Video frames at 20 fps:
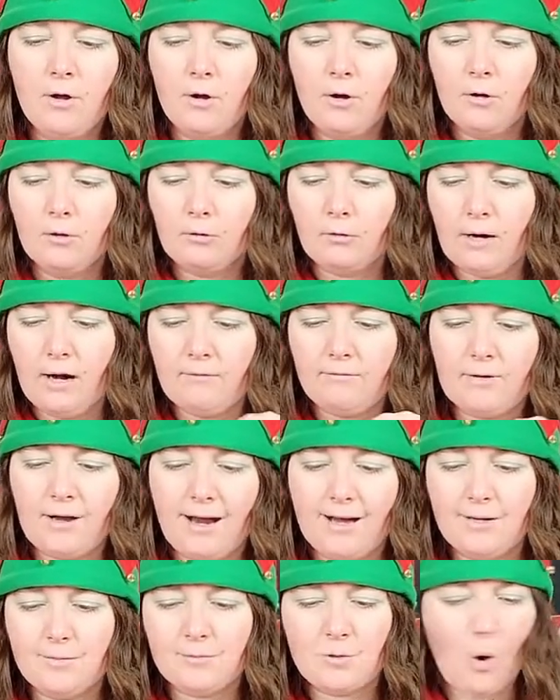craft
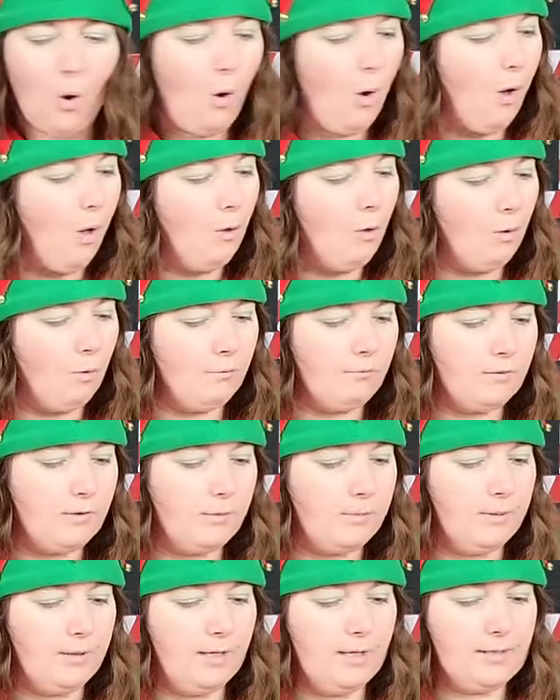items all over the
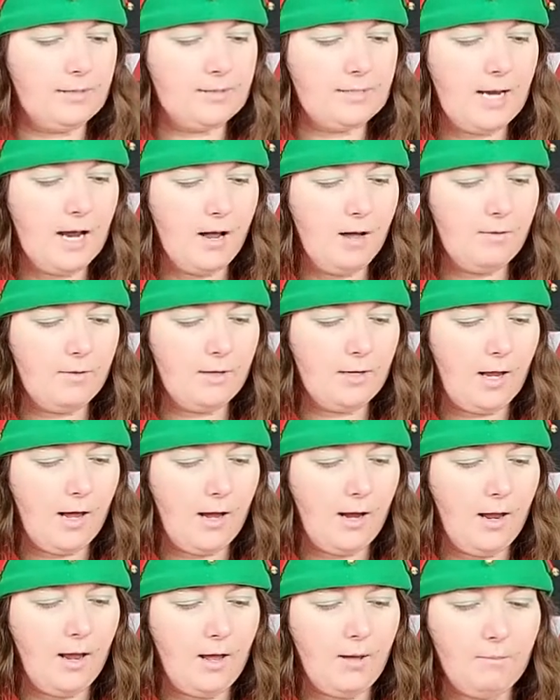place. Now that
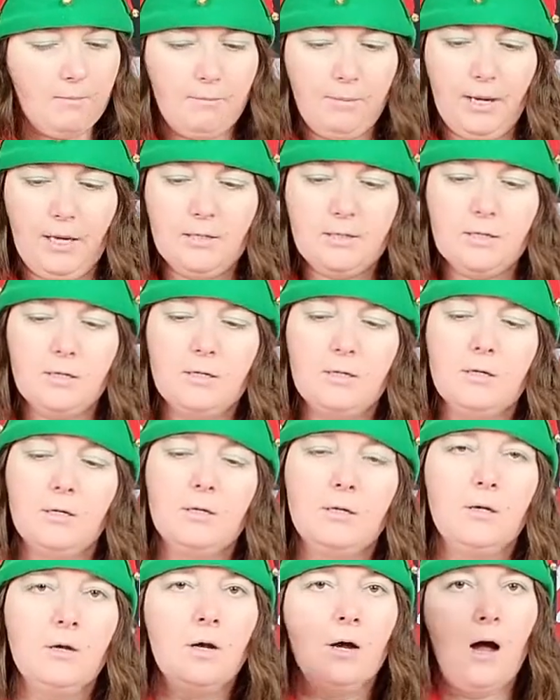I am painted,
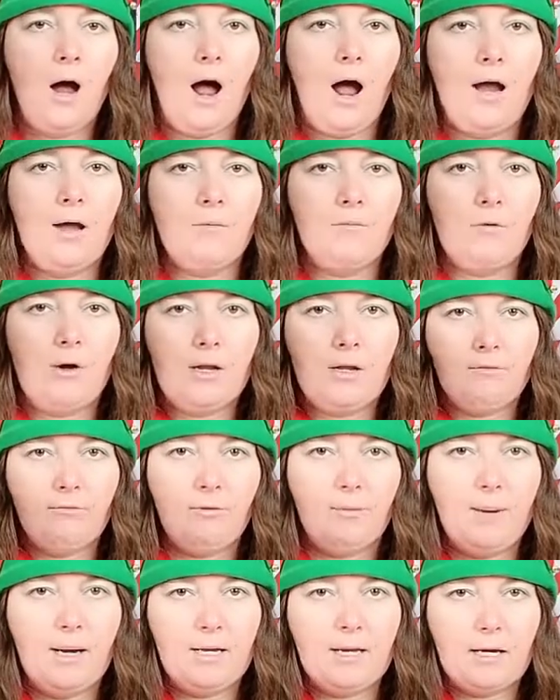I am ready for
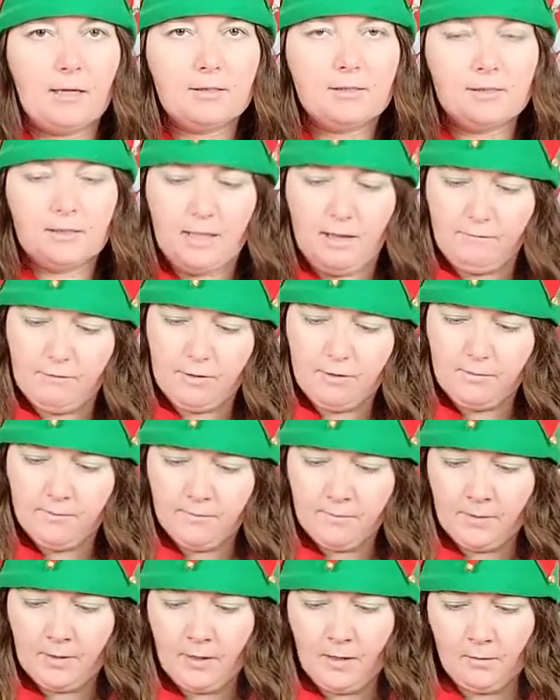my next level.
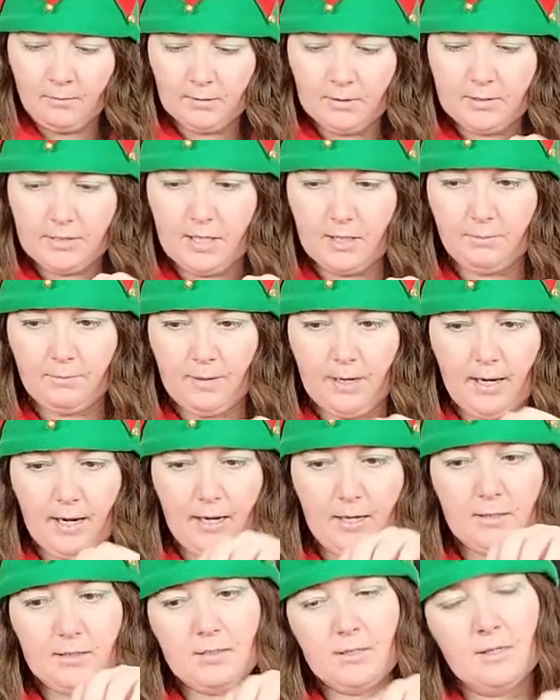I'm going to take my
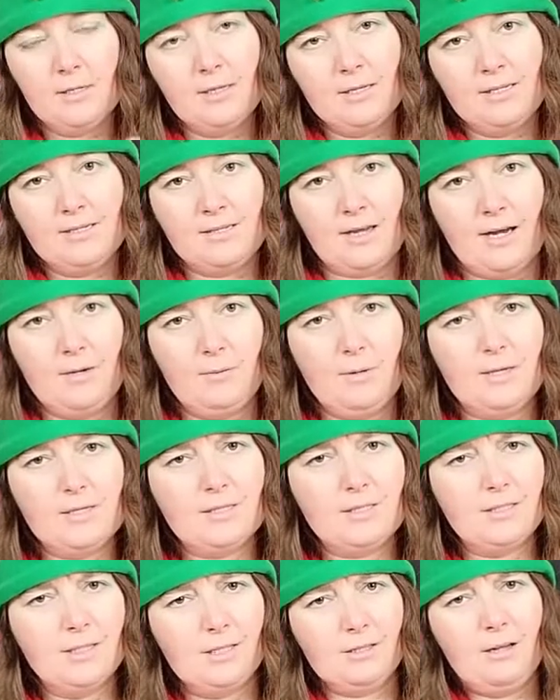hand
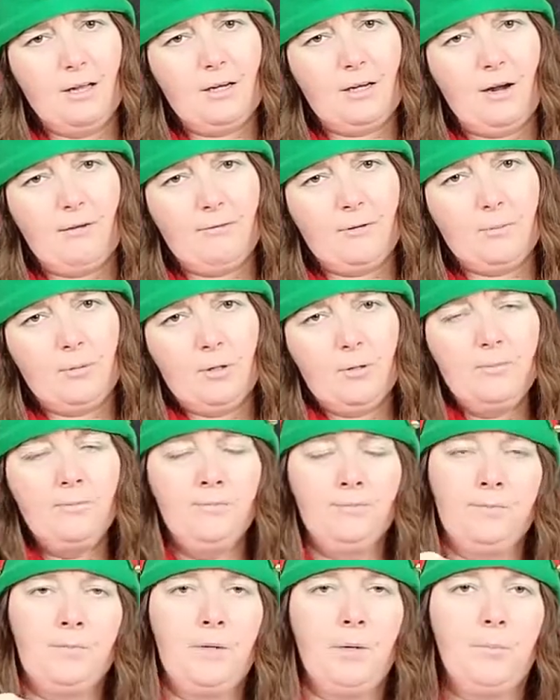sideways, a little uncomfortable,
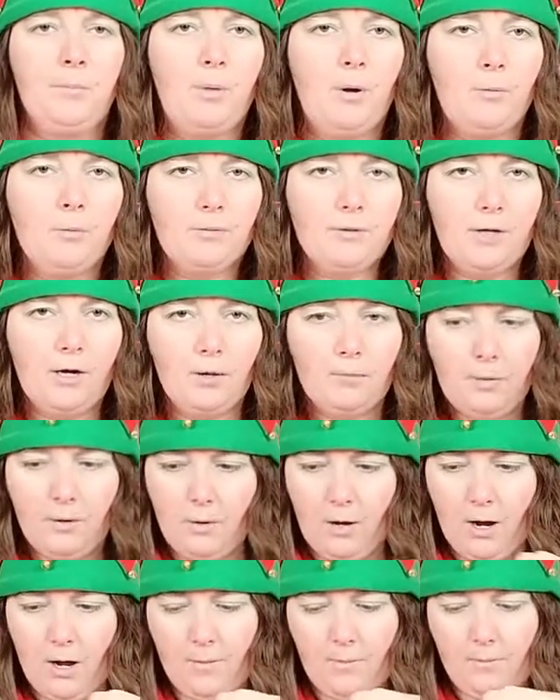but the elbow
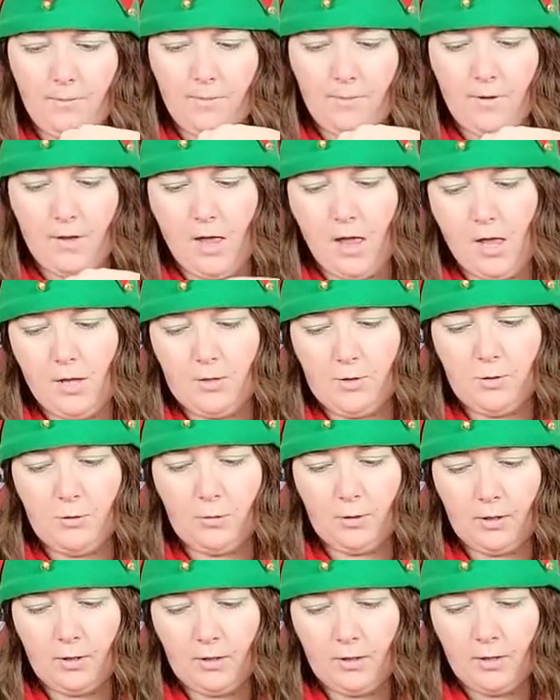up and
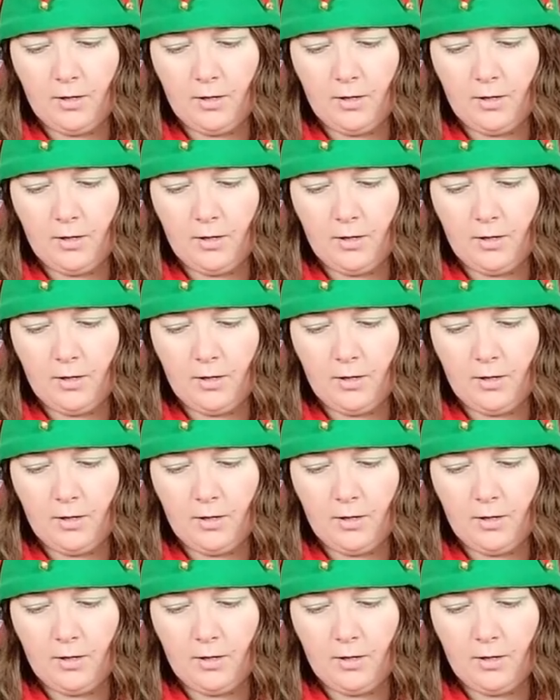your